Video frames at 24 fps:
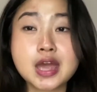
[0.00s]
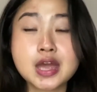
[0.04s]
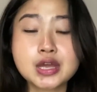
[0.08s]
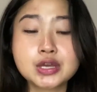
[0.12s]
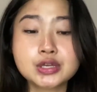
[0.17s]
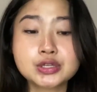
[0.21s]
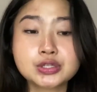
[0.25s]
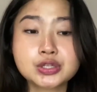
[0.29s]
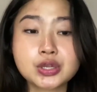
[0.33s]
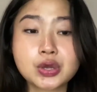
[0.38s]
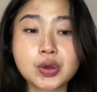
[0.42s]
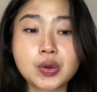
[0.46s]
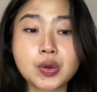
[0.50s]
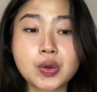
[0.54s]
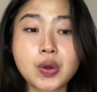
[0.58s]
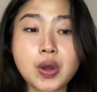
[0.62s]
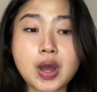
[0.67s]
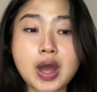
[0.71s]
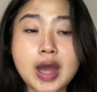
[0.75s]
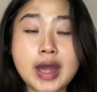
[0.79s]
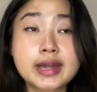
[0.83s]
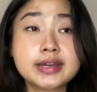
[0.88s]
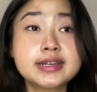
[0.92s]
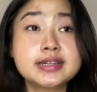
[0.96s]
So
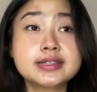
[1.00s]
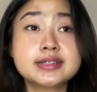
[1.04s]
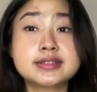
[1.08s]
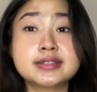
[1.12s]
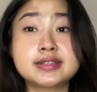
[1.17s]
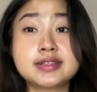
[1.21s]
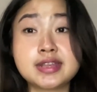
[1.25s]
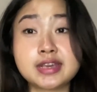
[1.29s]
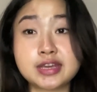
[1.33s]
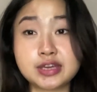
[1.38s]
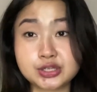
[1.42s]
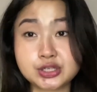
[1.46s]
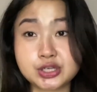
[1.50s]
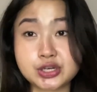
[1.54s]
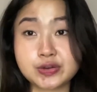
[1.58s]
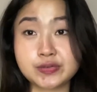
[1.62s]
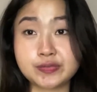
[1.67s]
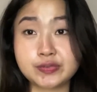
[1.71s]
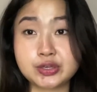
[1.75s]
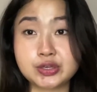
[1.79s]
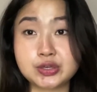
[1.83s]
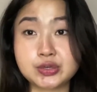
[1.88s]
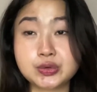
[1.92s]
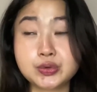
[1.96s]
I did the
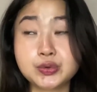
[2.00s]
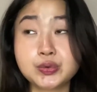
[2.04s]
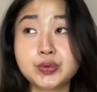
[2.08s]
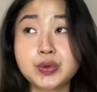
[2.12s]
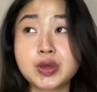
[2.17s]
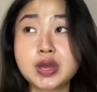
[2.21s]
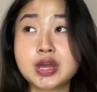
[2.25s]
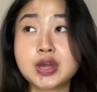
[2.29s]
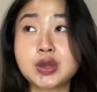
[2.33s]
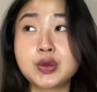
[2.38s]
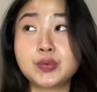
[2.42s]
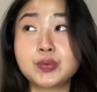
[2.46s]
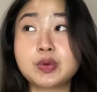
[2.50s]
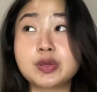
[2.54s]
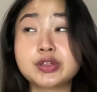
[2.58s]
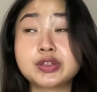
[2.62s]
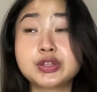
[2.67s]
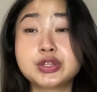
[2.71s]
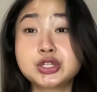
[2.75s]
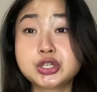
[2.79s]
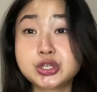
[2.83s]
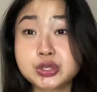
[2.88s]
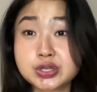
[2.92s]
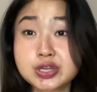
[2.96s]
interview
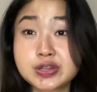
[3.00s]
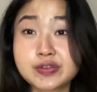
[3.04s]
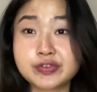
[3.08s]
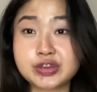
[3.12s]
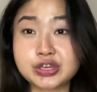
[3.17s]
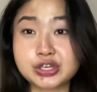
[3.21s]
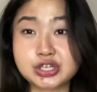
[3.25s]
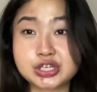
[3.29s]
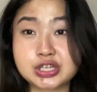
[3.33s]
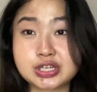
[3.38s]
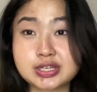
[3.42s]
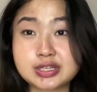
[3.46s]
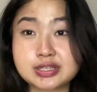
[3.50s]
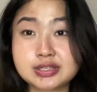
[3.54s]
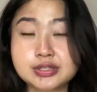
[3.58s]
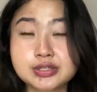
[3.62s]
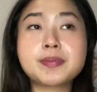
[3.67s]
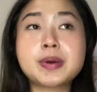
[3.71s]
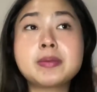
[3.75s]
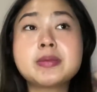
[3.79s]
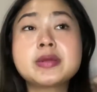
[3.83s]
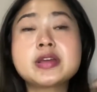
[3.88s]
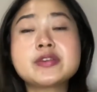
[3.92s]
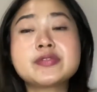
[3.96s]
with two divisions,
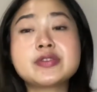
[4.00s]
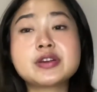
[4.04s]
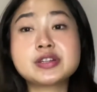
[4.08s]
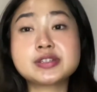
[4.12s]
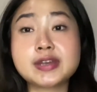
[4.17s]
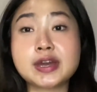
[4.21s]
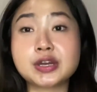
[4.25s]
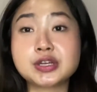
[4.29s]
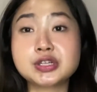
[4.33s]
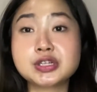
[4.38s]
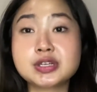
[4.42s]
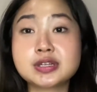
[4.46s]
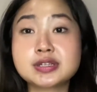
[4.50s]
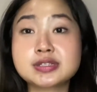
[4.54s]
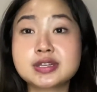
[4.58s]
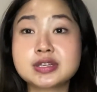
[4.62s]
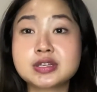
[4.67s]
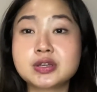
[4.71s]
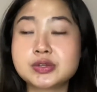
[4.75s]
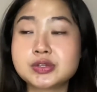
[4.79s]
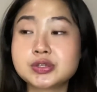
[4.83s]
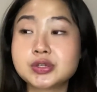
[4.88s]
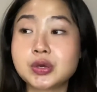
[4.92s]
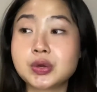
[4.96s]
public affairs sections,
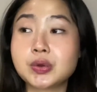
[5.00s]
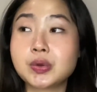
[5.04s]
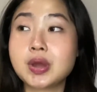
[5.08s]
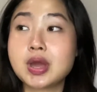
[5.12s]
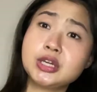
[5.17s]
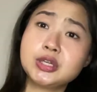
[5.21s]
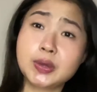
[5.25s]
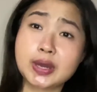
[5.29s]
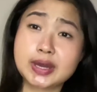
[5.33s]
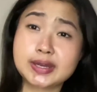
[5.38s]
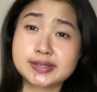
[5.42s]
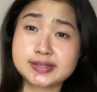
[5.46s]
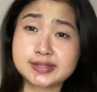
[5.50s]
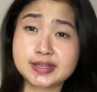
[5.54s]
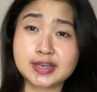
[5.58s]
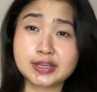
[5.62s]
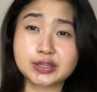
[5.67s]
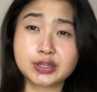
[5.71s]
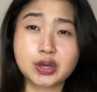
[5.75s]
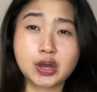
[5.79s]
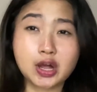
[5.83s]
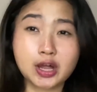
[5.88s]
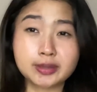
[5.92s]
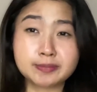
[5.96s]
and also US
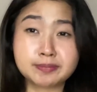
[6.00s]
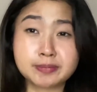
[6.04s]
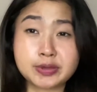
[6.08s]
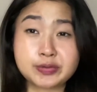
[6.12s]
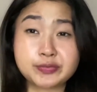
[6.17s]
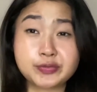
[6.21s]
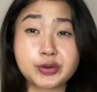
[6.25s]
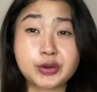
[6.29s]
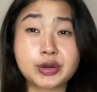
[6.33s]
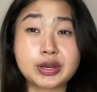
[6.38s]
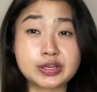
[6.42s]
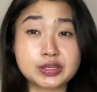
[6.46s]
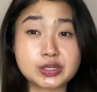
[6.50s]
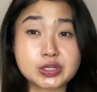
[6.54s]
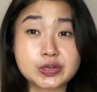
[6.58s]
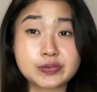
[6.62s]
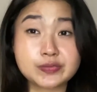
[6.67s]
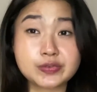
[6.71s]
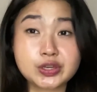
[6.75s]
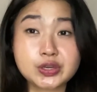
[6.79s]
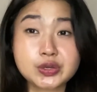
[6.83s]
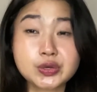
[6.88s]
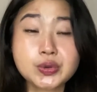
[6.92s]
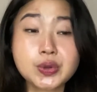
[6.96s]
State called me for
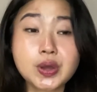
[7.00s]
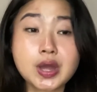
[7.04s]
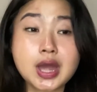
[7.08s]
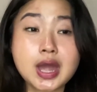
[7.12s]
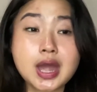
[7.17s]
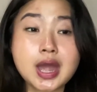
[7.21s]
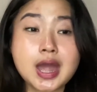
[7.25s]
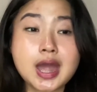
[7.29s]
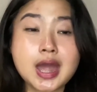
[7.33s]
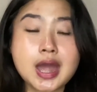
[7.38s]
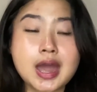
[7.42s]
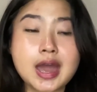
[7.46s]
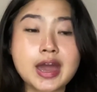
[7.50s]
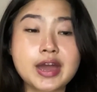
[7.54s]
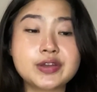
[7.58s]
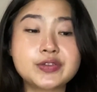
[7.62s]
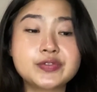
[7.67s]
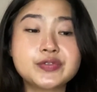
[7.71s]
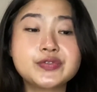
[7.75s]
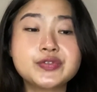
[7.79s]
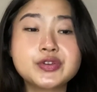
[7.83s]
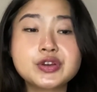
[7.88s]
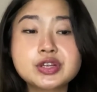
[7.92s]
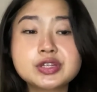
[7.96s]
interview.
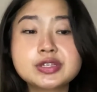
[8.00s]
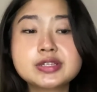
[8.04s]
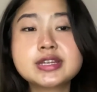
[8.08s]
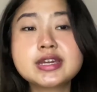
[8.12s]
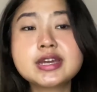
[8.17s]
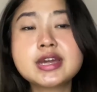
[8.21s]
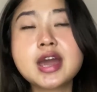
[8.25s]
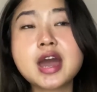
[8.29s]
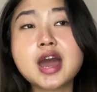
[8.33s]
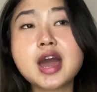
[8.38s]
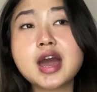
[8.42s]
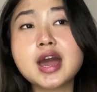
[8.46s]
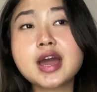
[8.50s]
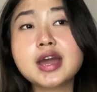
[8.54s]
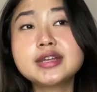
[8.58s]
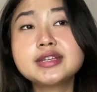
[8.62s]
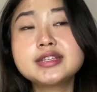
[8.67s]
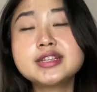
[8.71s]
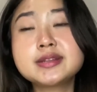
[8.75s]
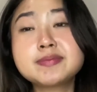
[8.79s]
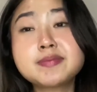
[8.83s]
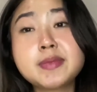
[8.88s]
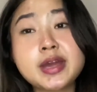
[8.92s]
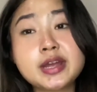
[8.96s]
And firstly, I
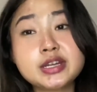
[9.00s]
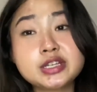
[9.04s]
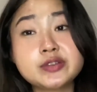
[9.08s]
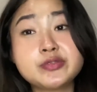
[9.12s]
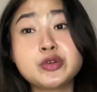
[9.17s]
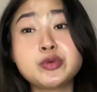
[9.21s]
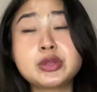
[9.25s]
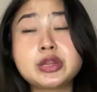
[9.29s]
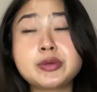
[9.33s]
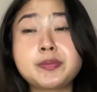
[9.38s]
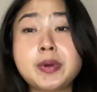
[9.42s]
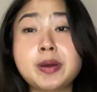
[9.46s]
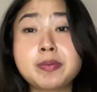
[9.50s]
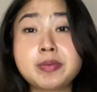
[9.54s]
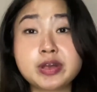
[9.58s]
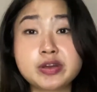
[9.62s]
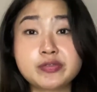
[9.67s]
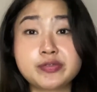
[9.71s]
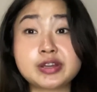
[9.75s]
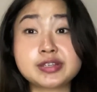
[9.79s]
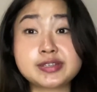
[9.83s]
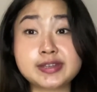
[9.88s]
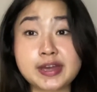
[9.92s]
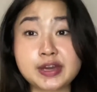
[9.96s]
did my interview with the public
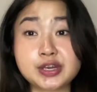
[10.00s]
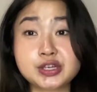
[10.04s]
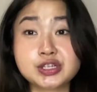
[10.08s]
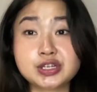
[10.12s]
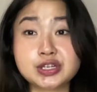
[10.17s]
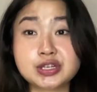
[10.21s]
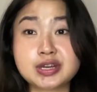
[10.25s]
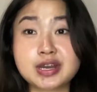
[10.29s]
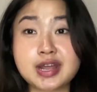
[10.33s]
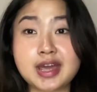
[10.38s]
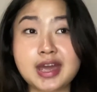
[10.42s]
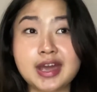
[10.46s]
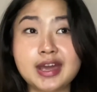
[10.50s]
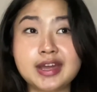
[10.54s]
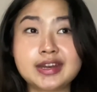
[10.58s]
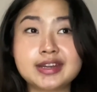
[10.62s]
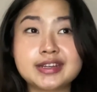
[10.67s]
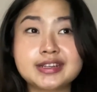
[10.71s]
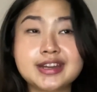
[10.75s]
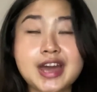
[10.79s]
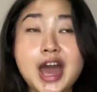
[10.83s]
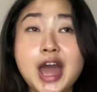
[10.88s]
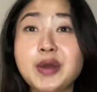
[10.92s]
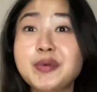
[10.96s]
affairs section,
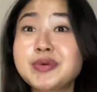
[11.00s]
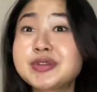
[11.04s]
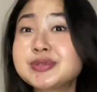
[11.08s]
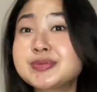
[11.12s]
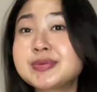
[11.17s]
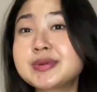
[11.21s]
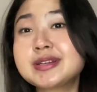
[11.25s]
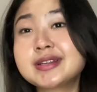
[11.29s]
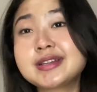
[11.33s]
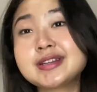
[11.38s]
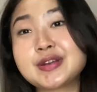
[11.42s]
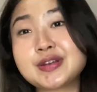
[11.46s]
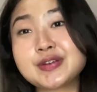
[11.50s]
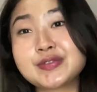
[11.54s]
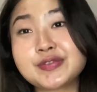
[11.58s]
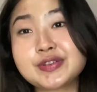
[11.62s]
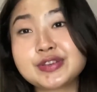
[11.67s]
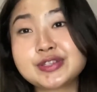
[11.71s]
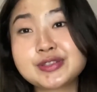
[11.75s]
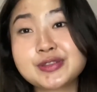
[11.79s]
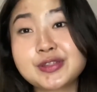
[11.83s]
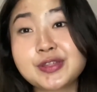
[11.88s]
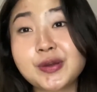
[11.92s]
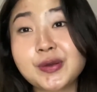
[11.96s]
and I was really
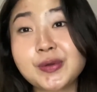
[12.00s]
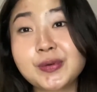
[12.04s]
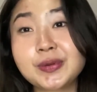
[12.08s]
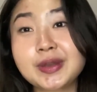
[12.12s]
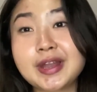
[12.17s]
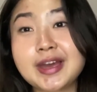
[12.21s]
nervous though.